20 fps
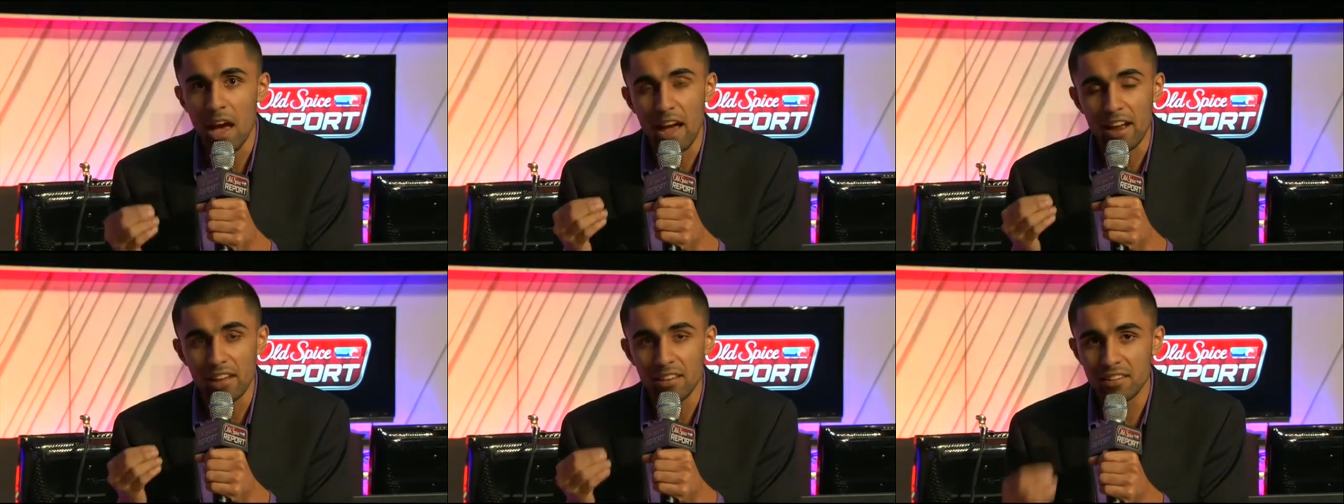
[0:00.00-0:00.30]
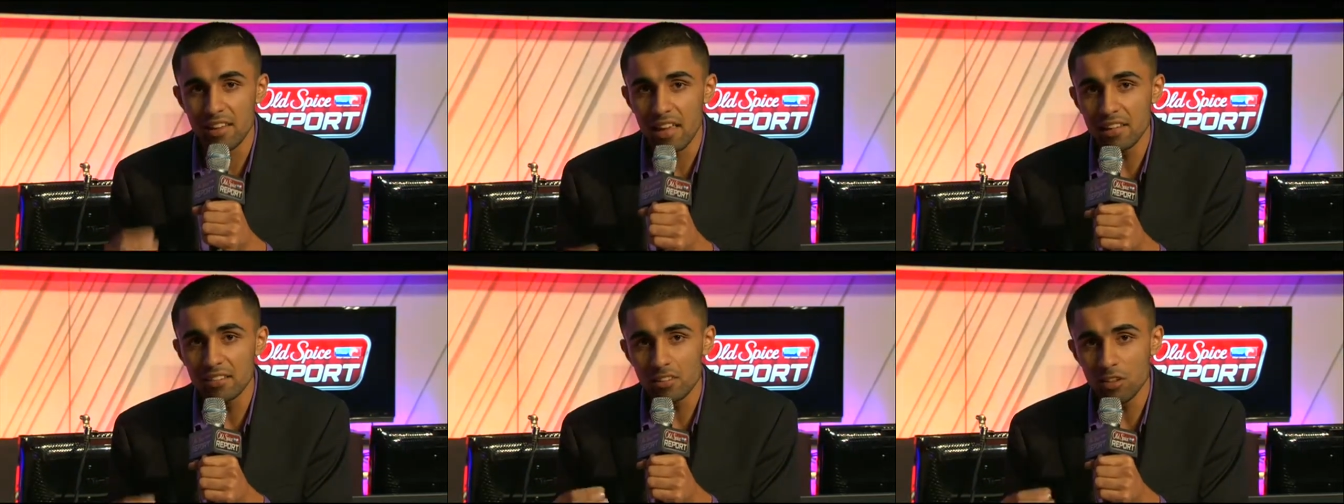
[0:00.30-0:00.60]
And it
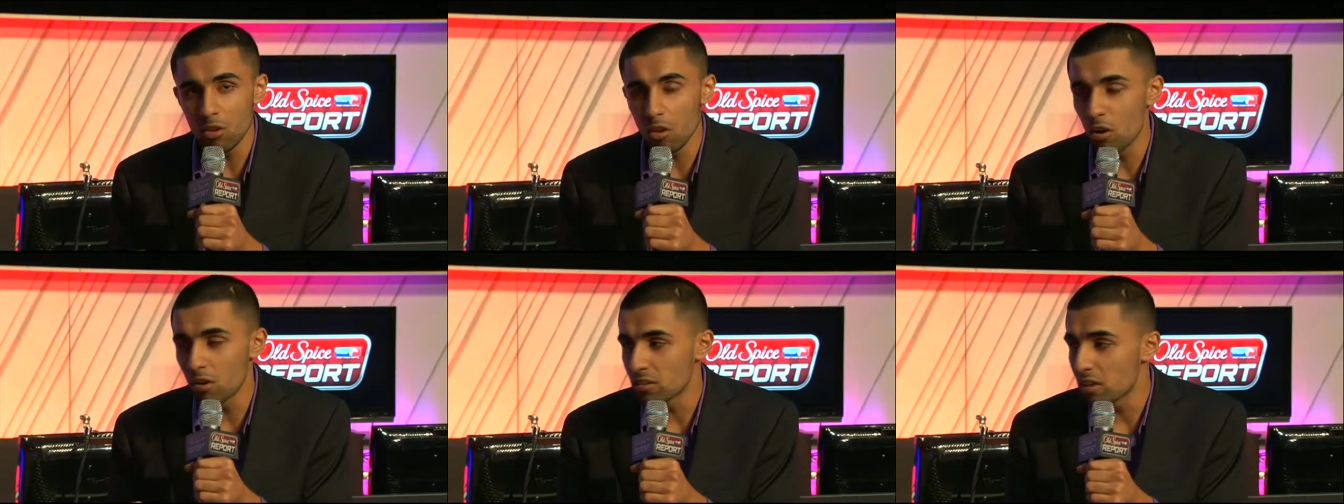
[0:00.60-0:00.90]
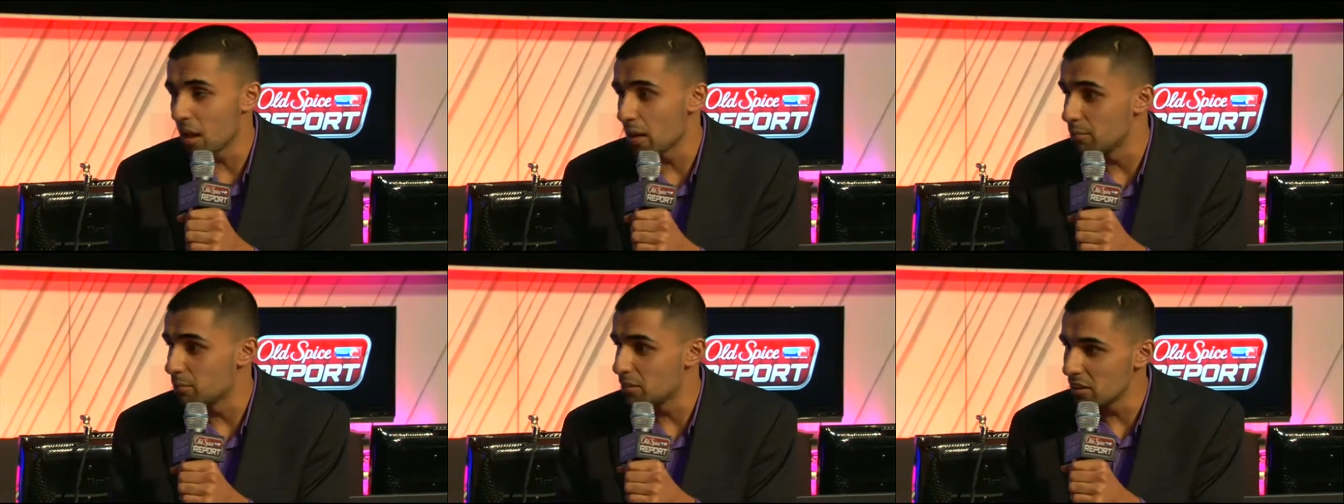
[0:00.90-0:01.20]
takes a long
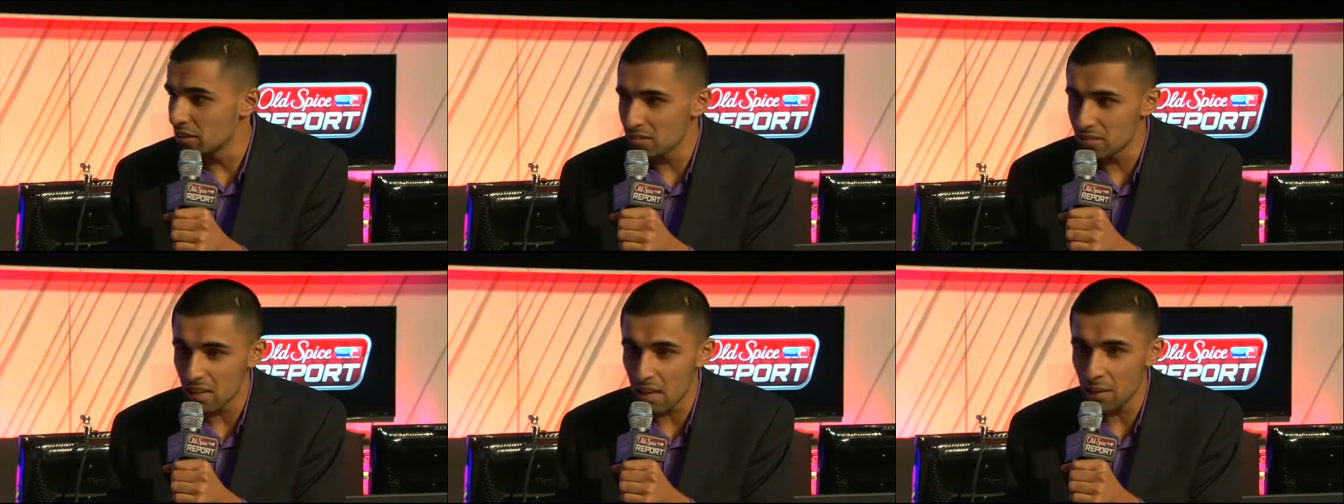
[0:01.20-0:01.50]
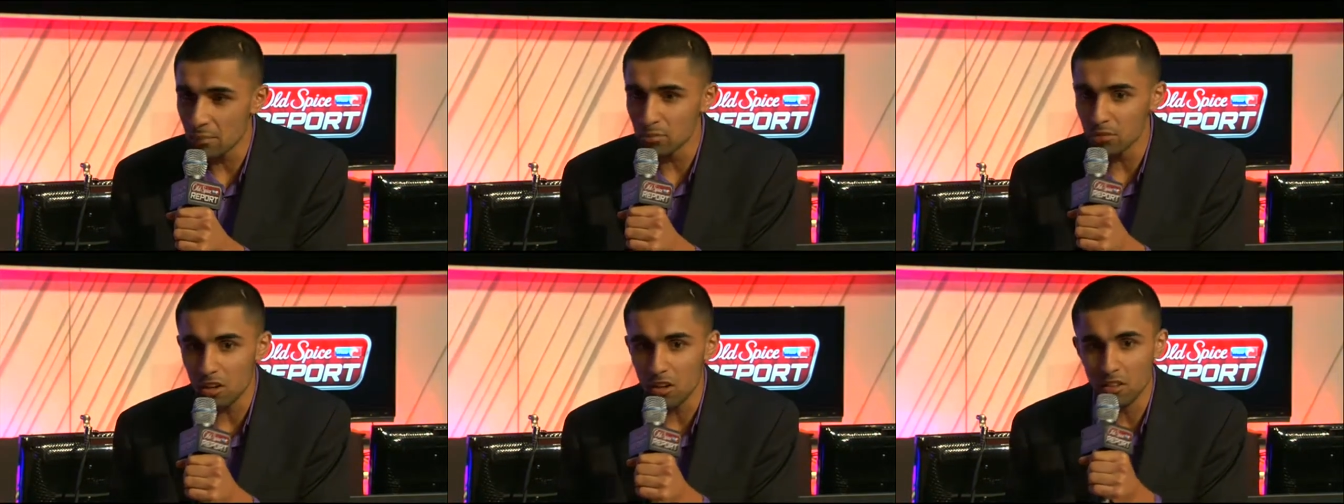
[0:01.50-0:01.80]
time. These
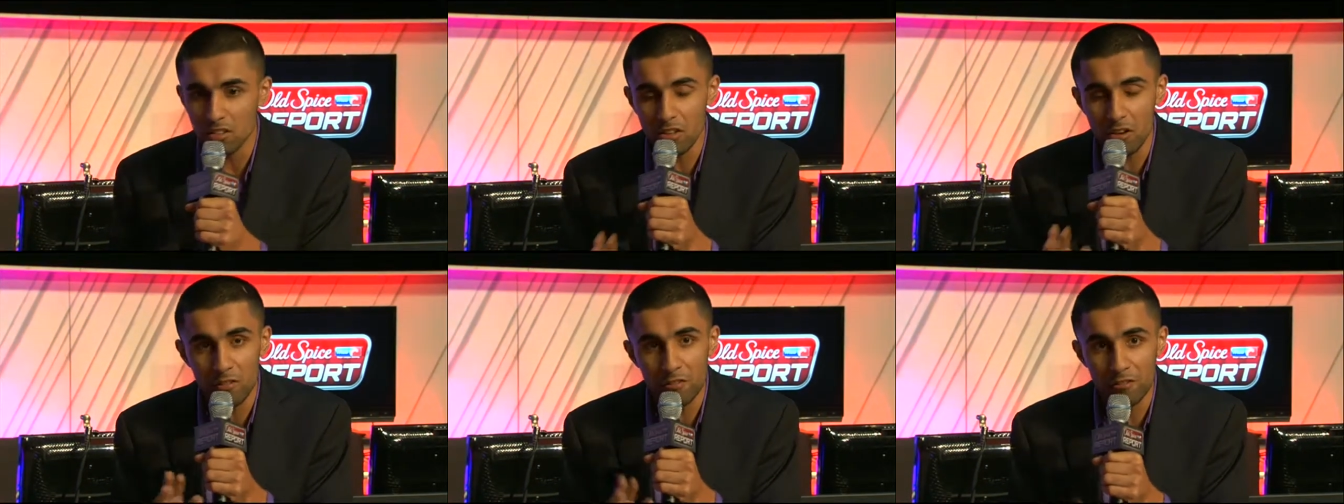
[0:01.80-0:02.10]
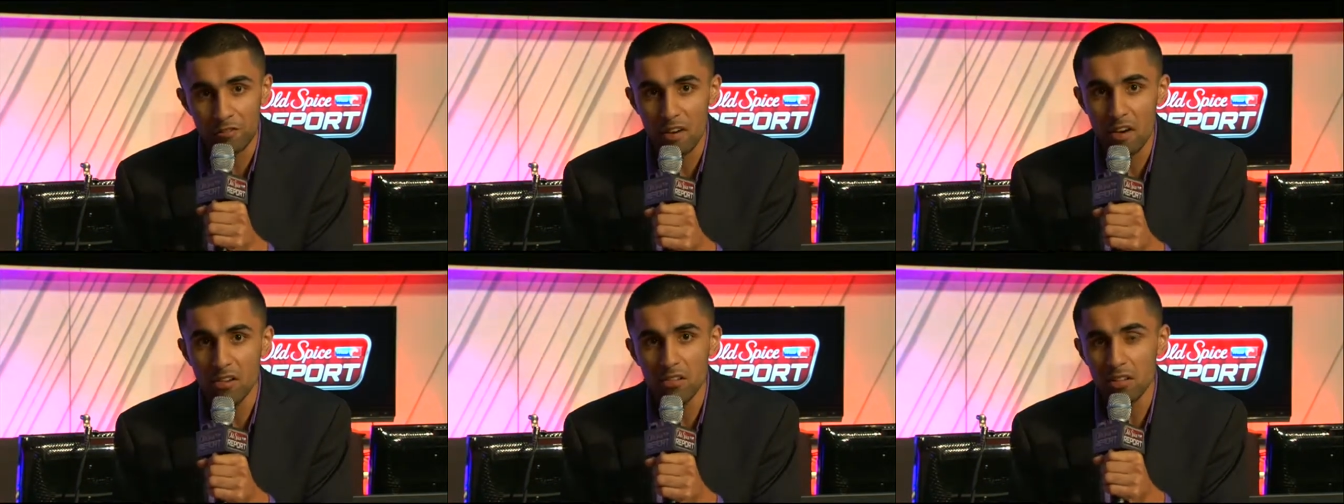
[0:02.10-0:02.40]
teams, they're
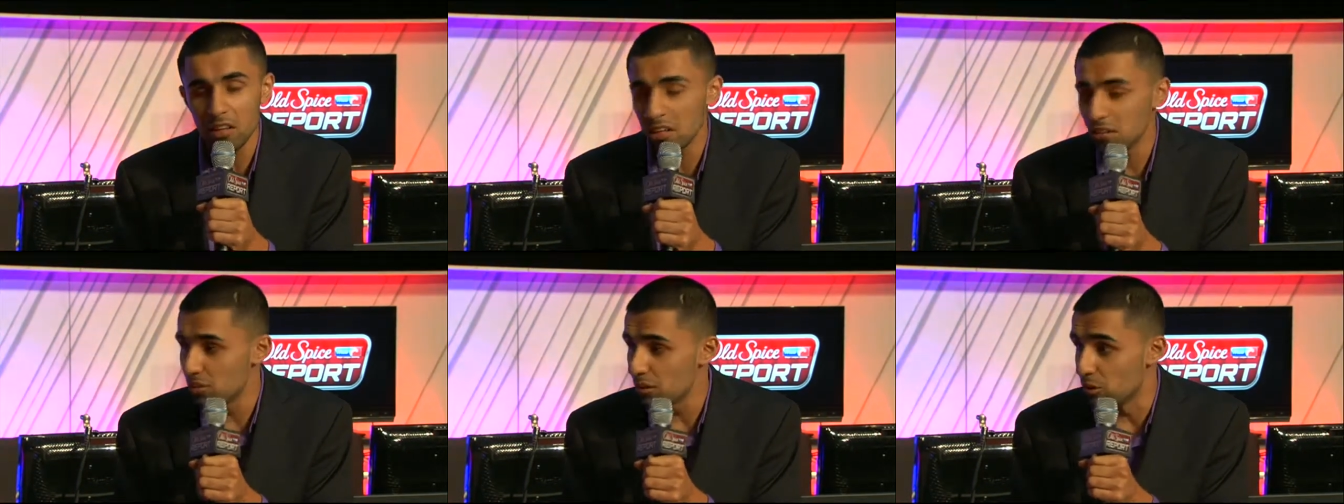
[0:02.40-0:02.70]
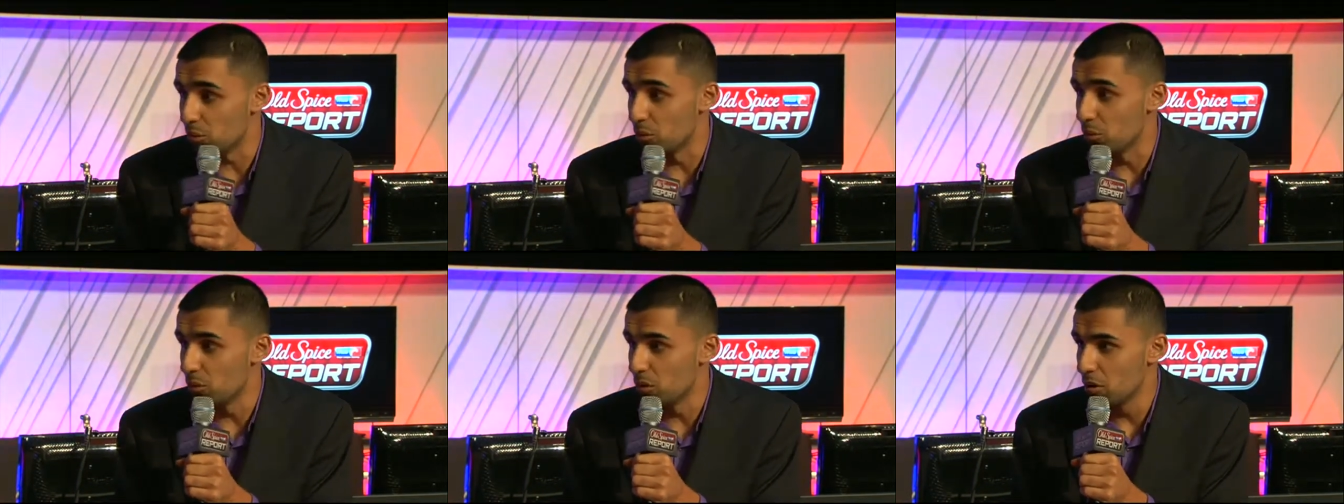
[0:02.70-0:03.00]
fairly
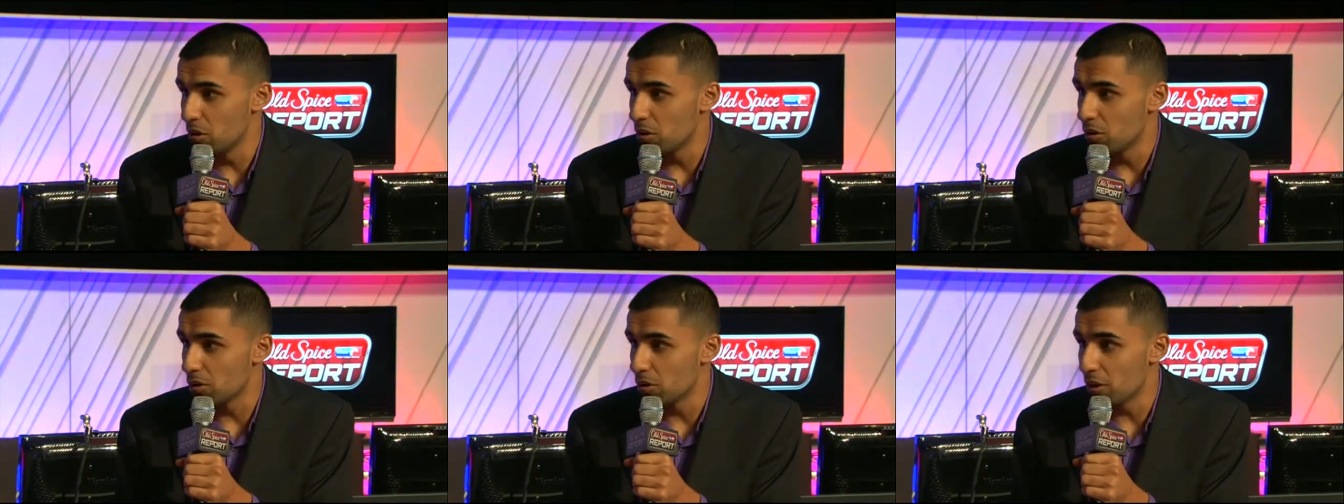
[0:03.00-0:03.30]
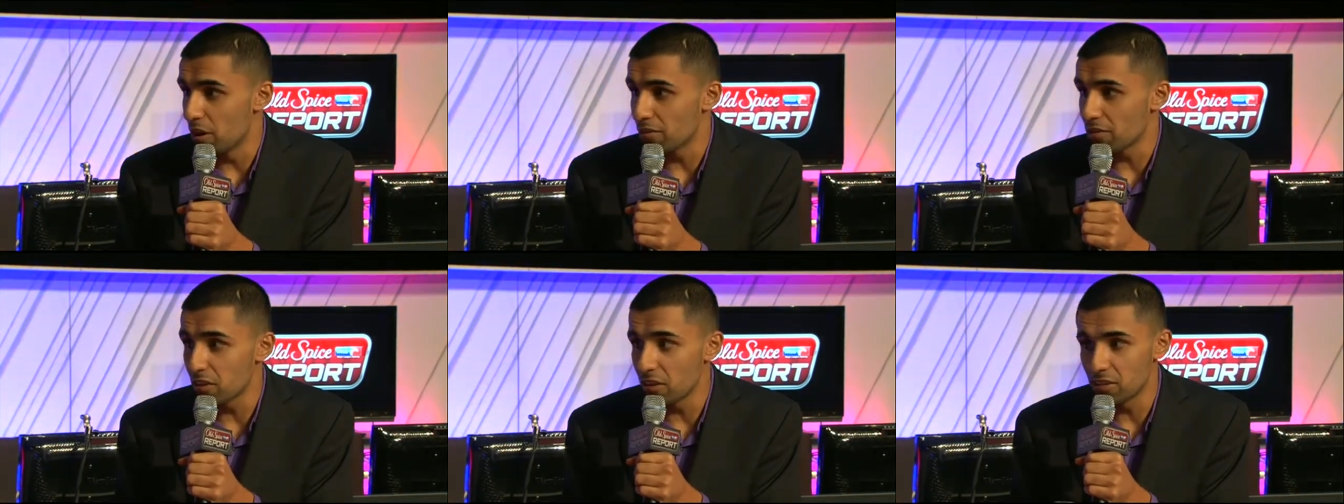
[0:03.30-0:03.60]
new you
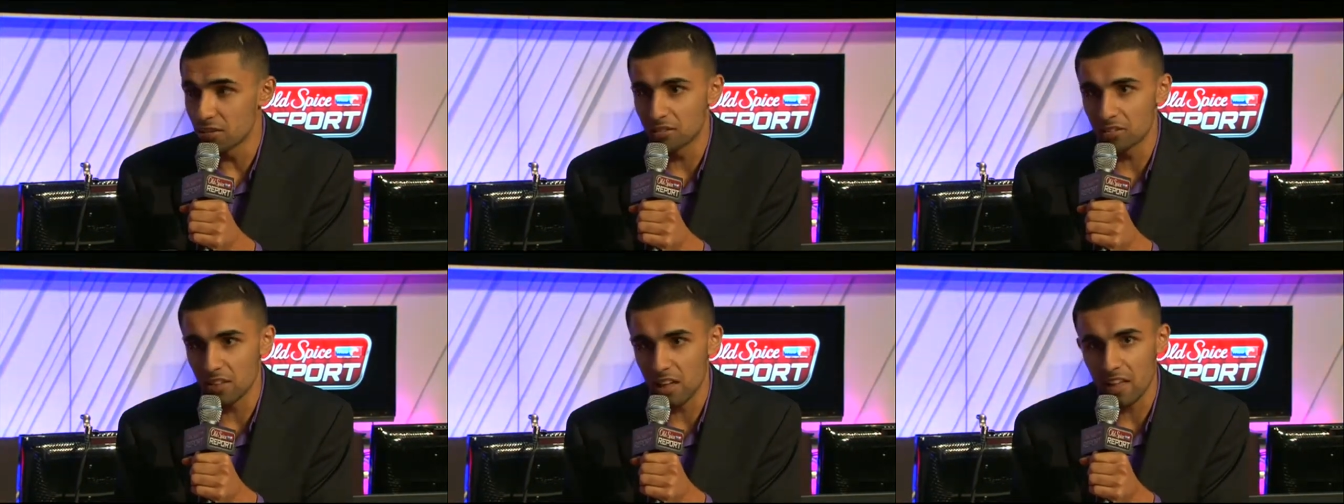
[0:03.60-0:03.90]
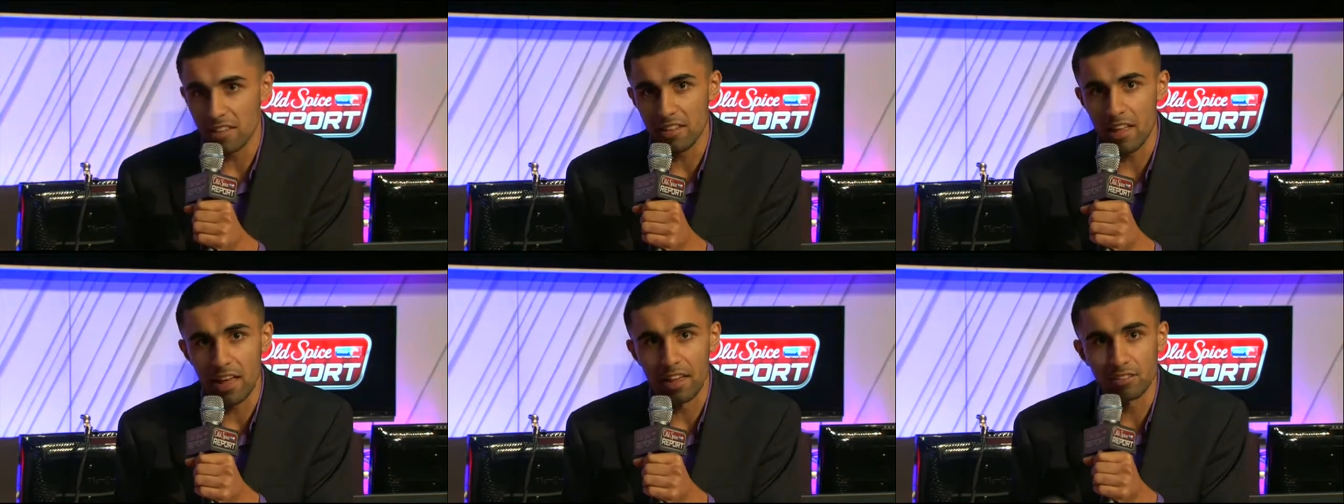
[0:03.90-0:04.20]
have to
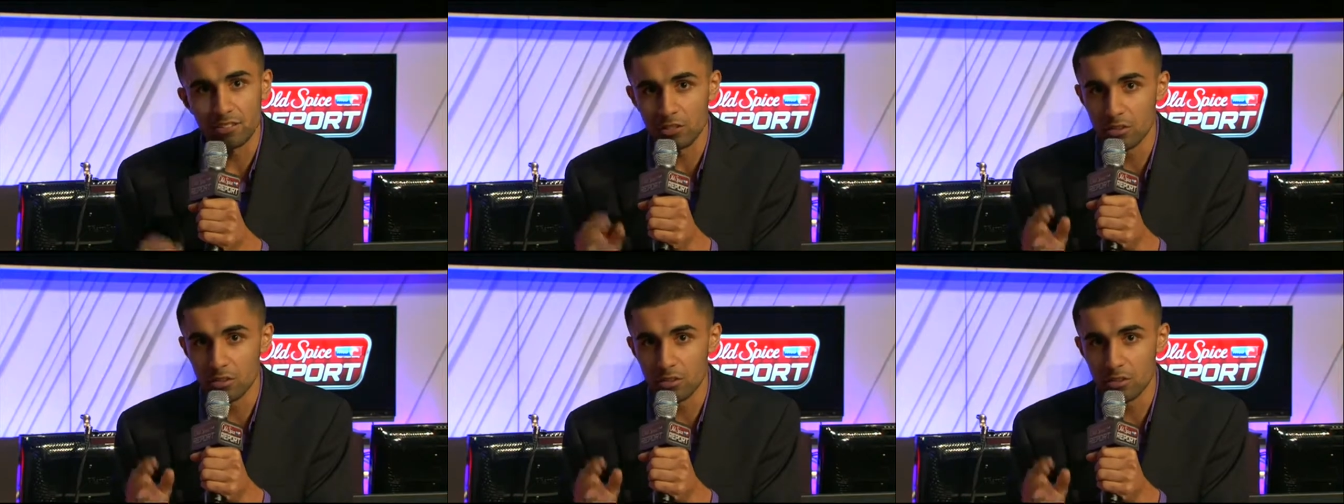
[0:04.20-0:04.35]
understand that.